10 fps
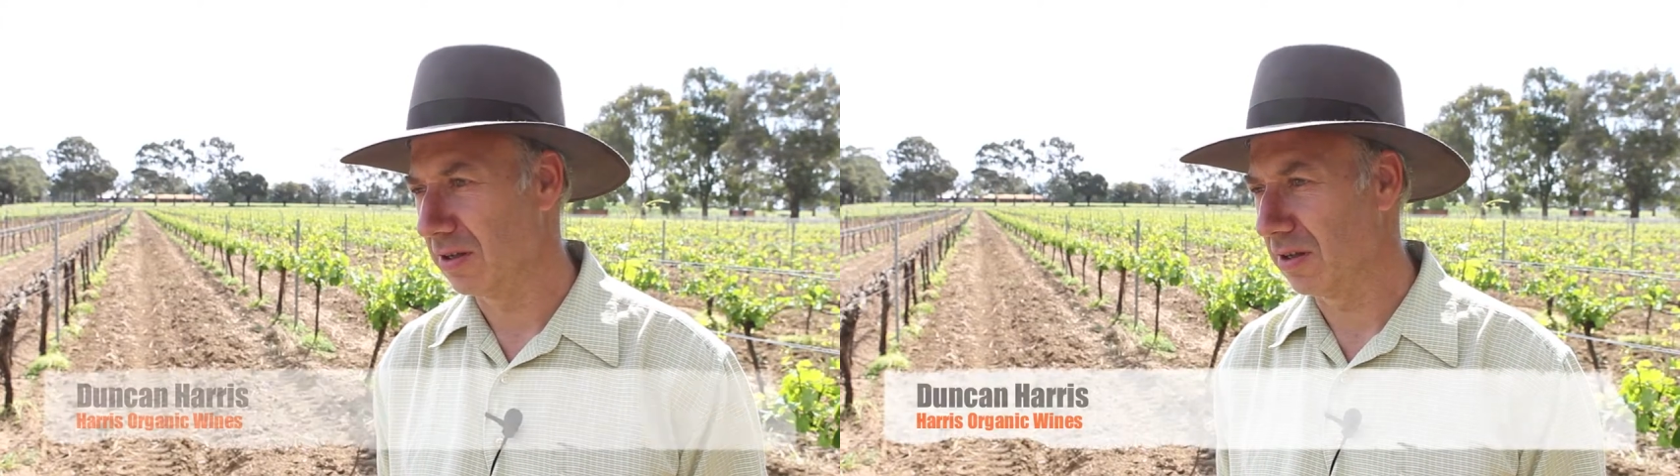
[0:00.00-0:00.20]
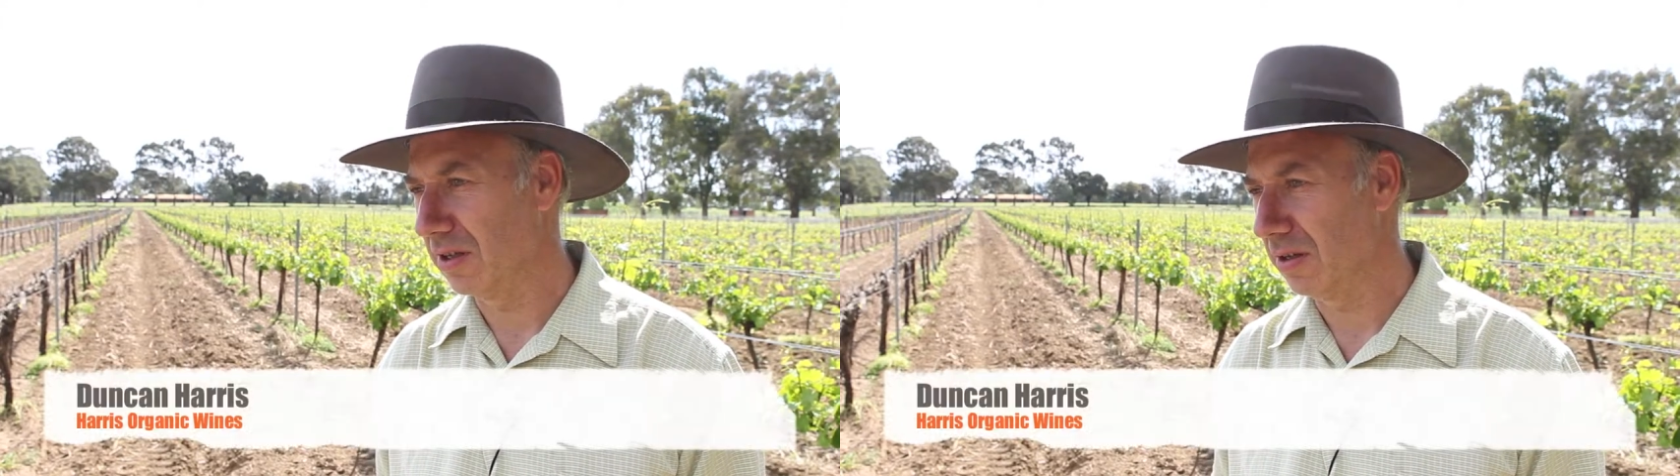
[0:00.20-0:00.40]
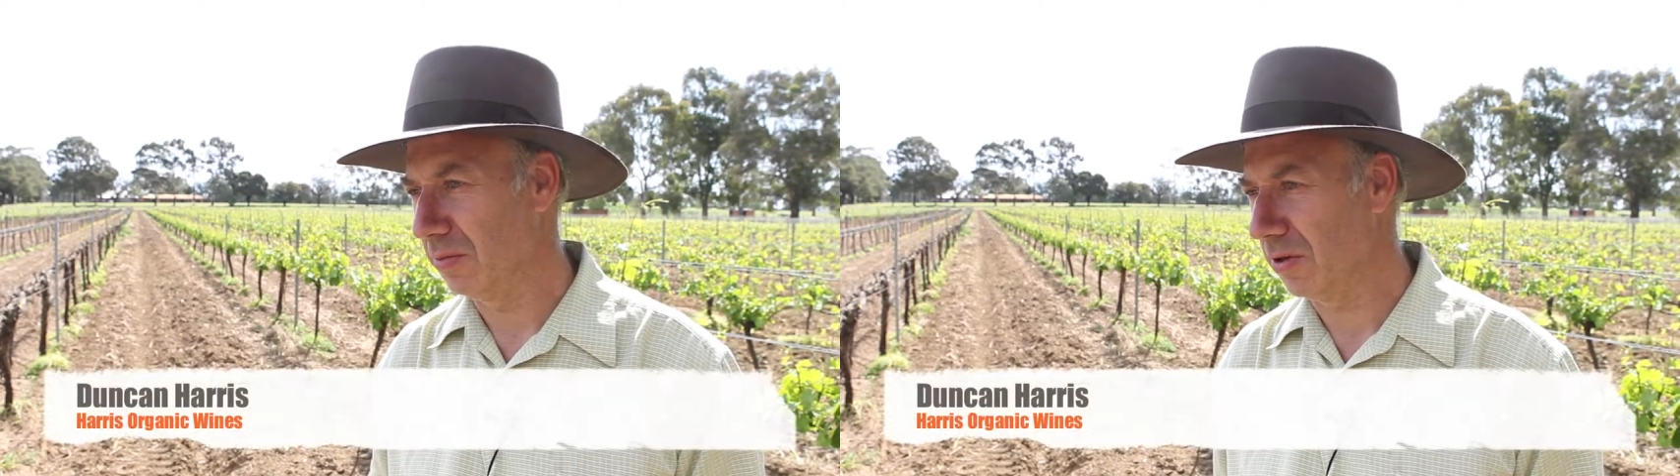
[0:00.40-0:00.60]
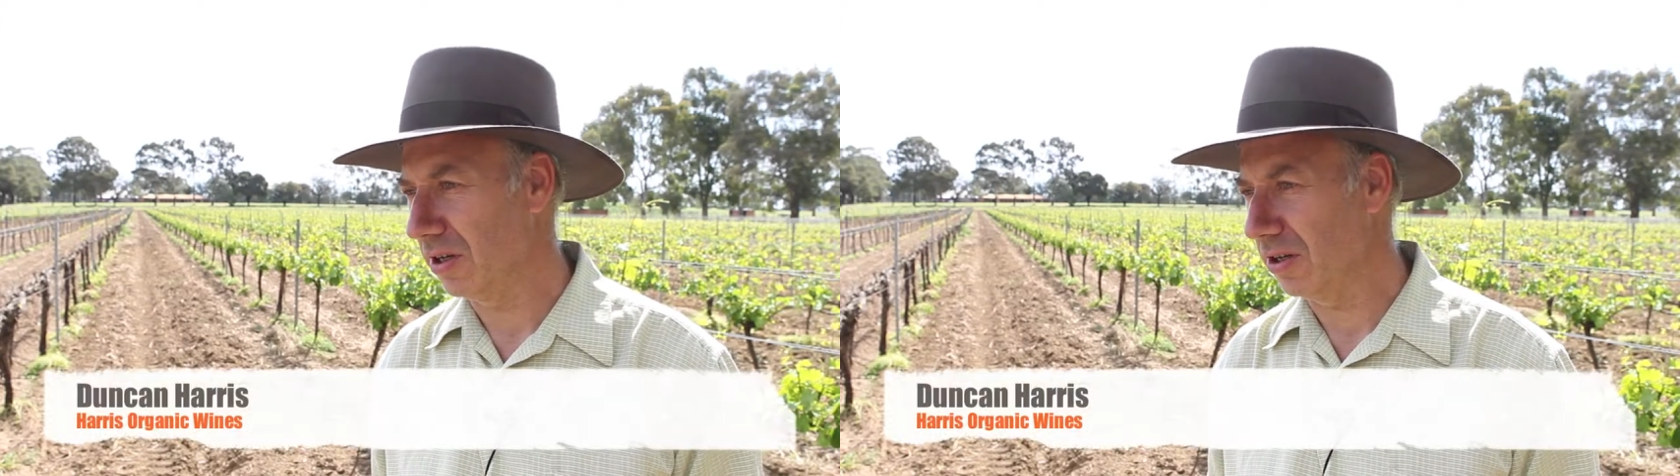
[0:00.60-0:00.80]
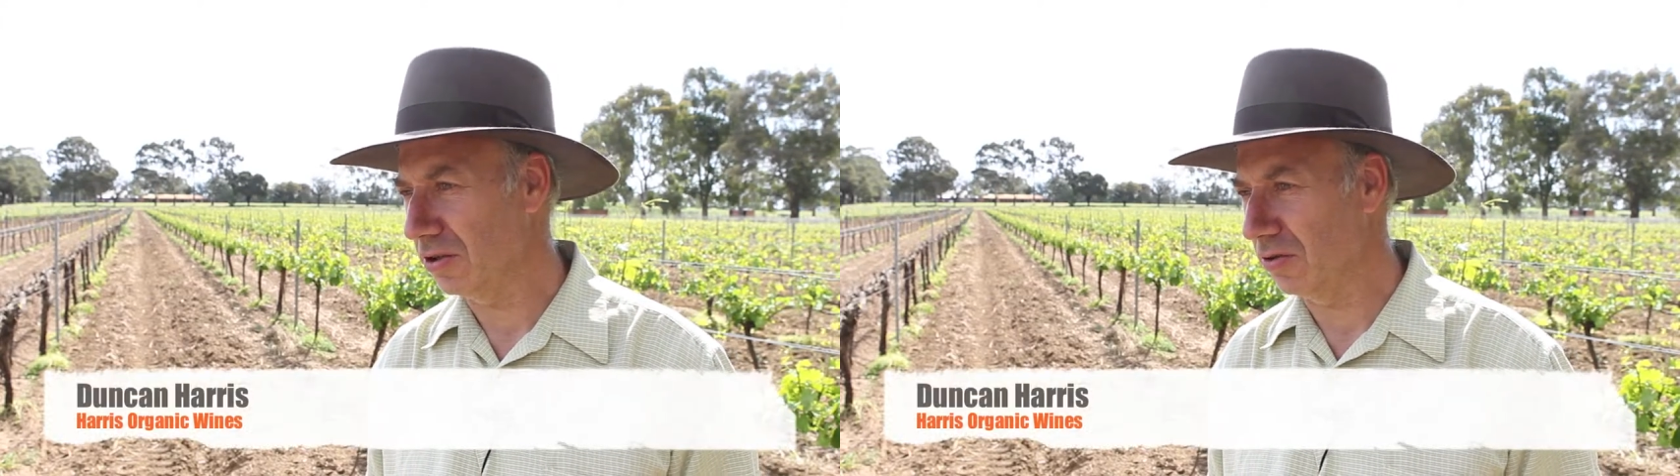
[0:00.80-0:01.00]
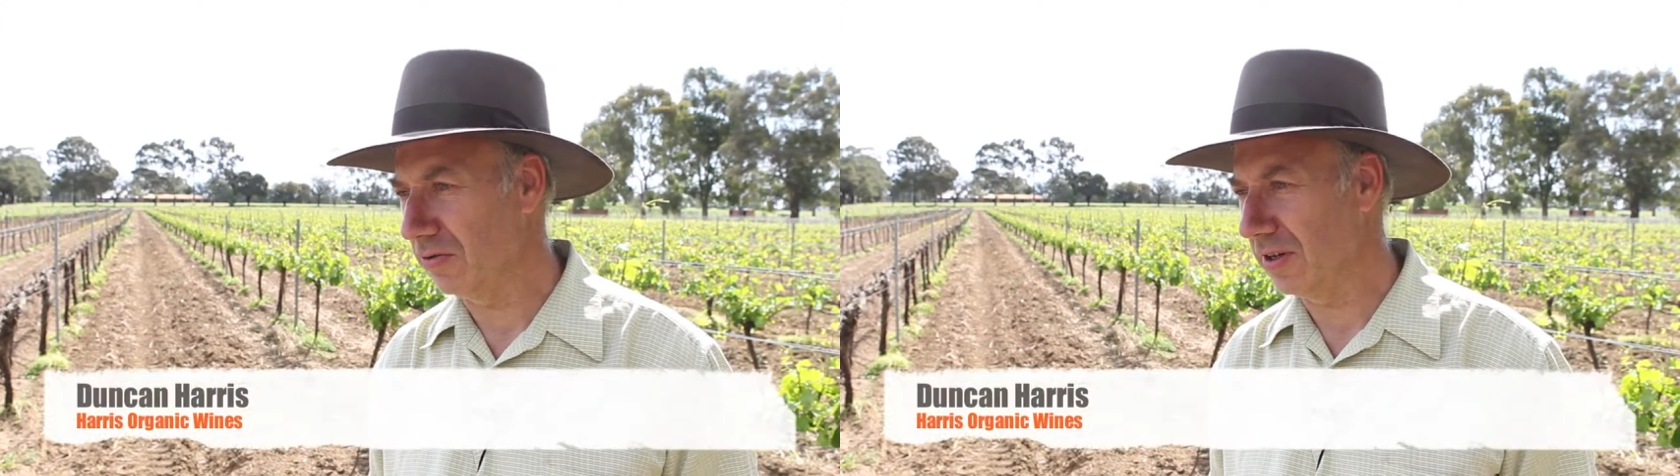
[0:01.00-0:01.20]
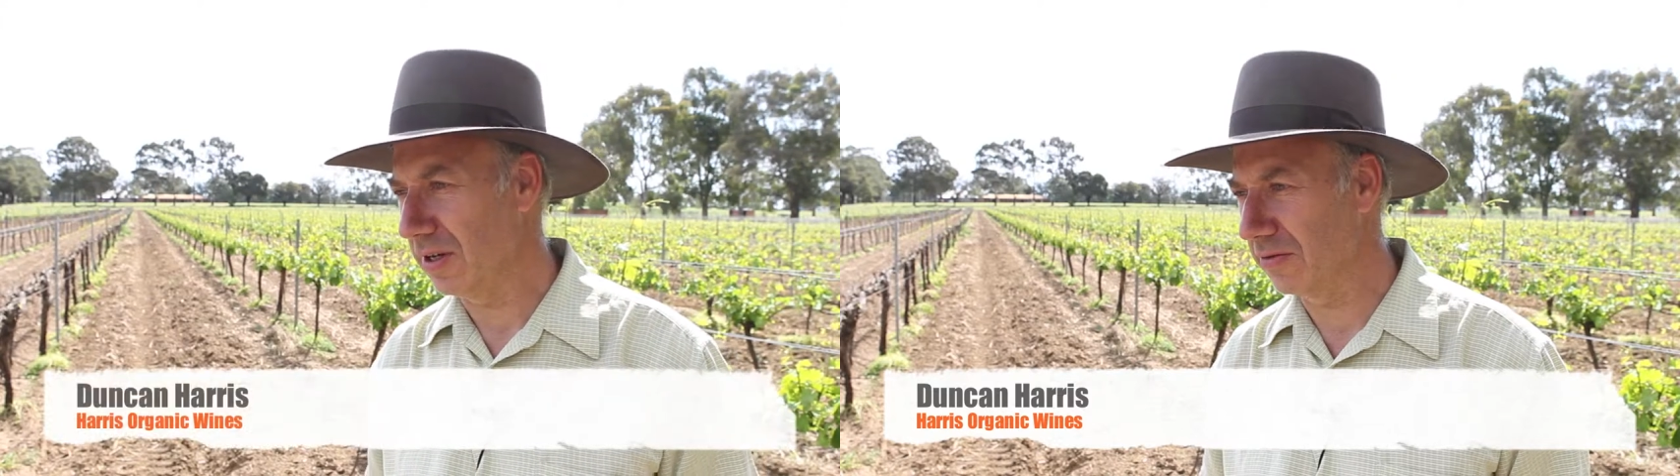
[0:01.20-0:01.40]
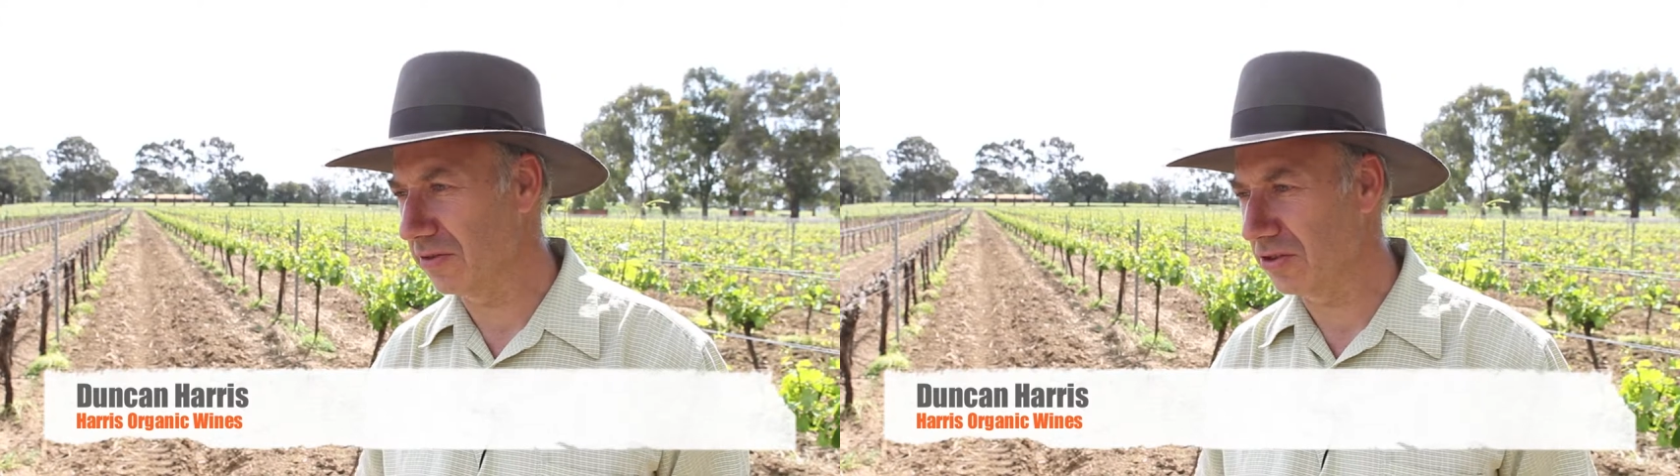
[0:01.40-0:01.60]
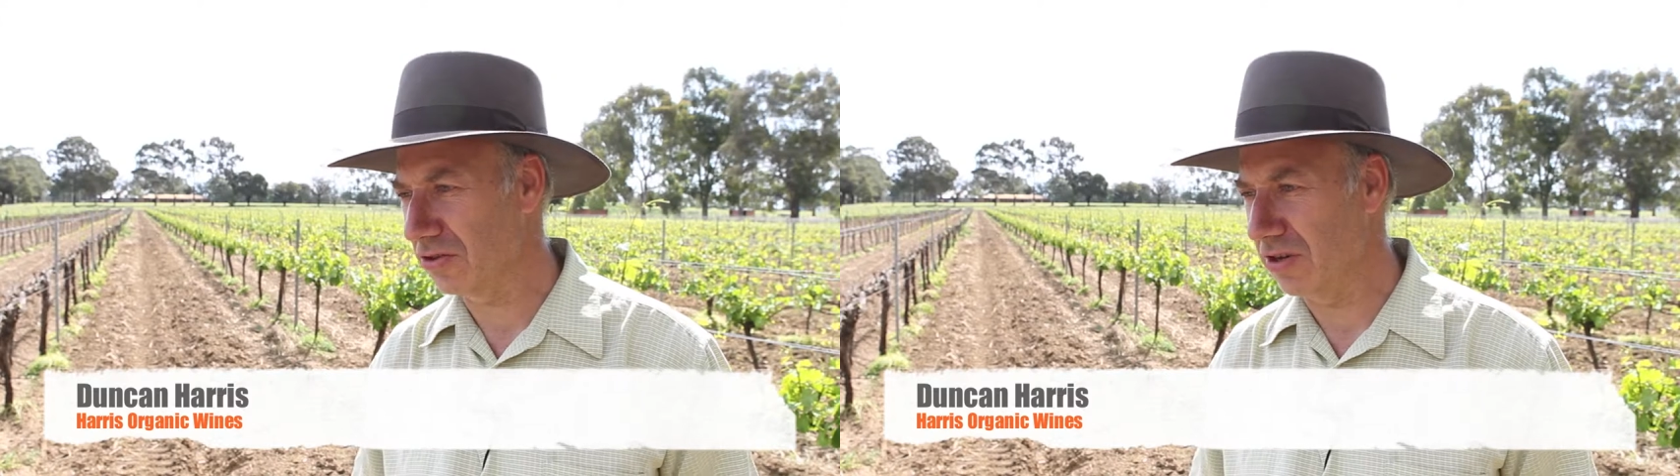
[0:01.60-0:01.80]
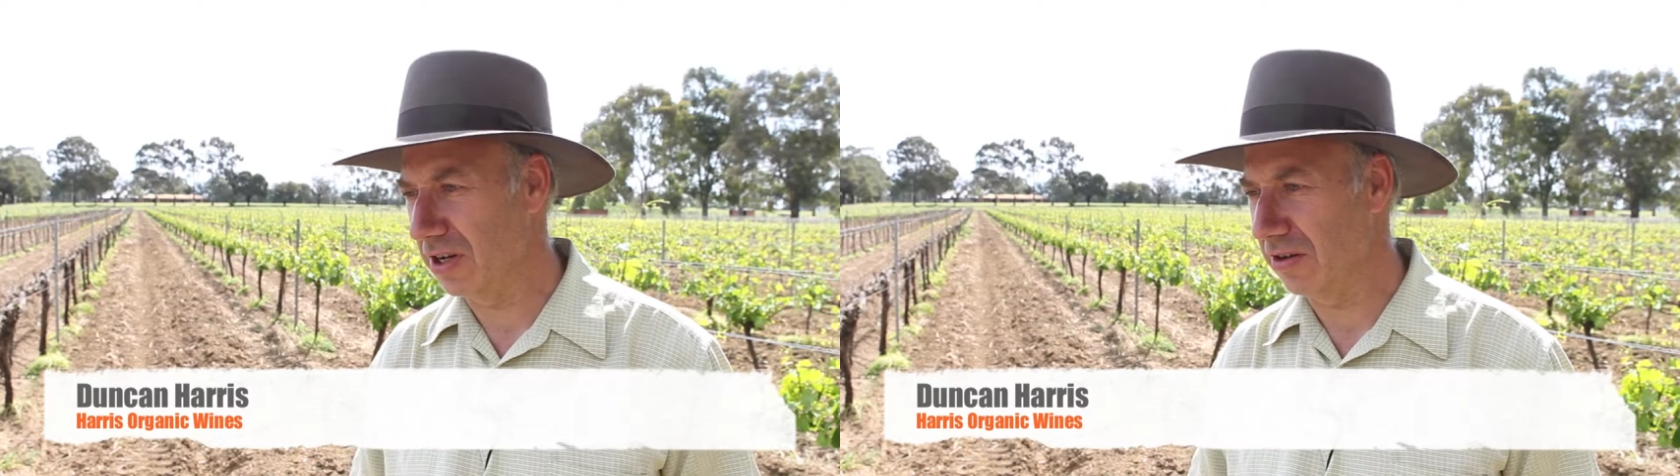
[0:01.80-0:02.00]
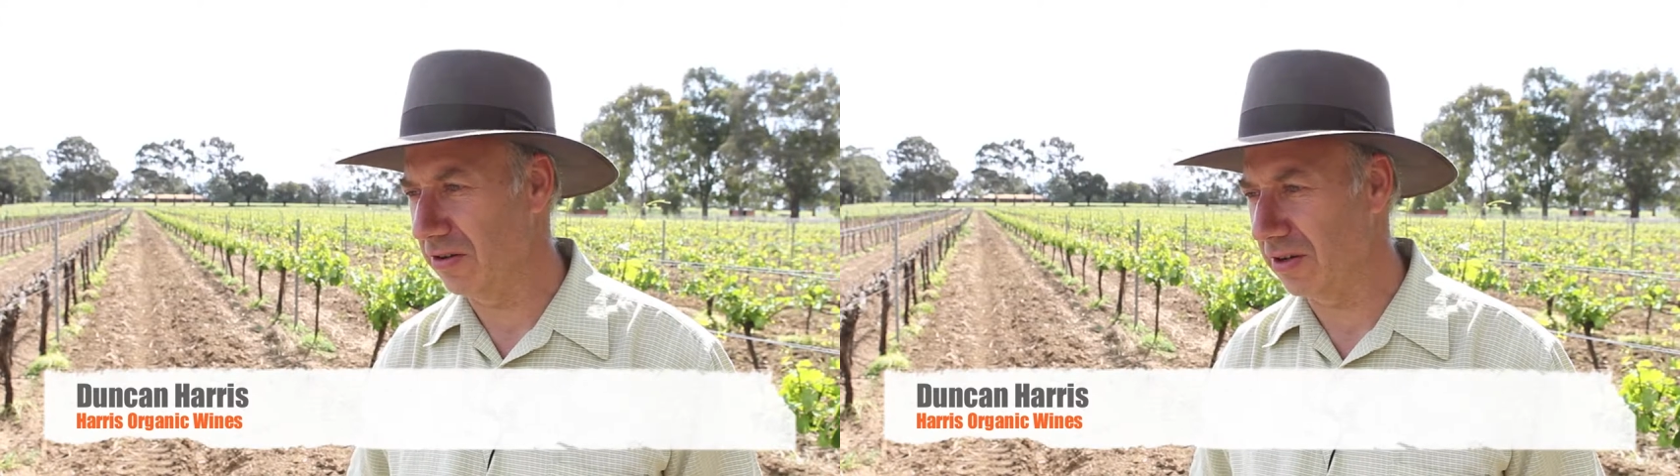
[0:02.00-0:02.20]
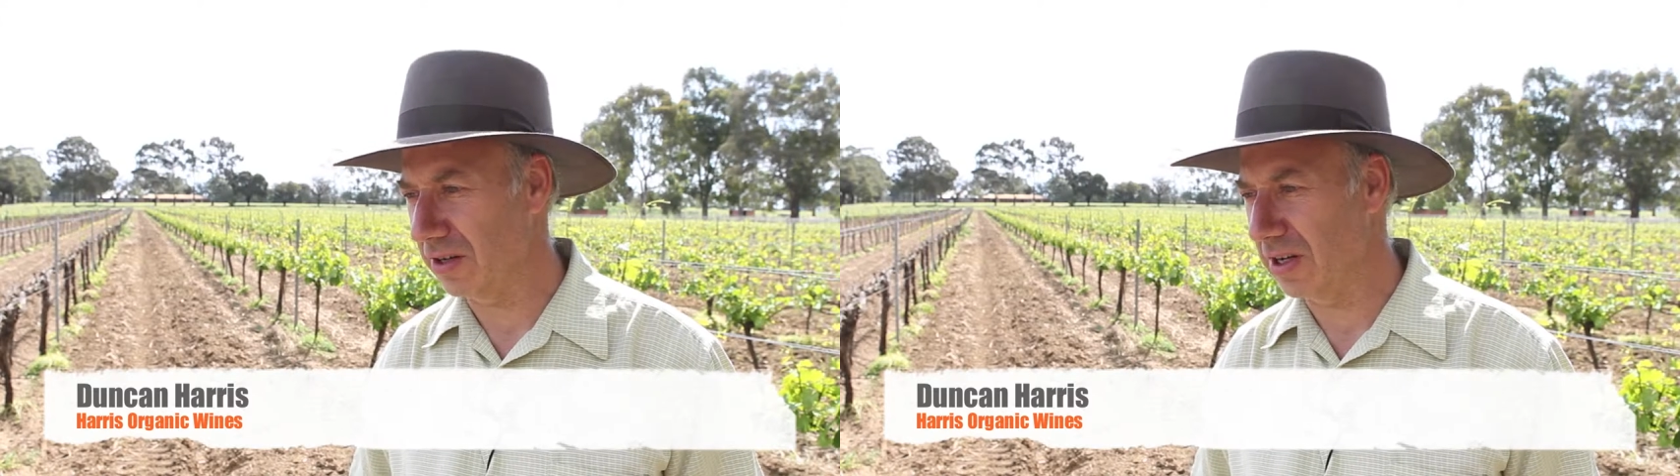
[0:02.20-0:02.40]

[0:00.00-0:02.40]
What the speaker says: The Biological Farmers Australia are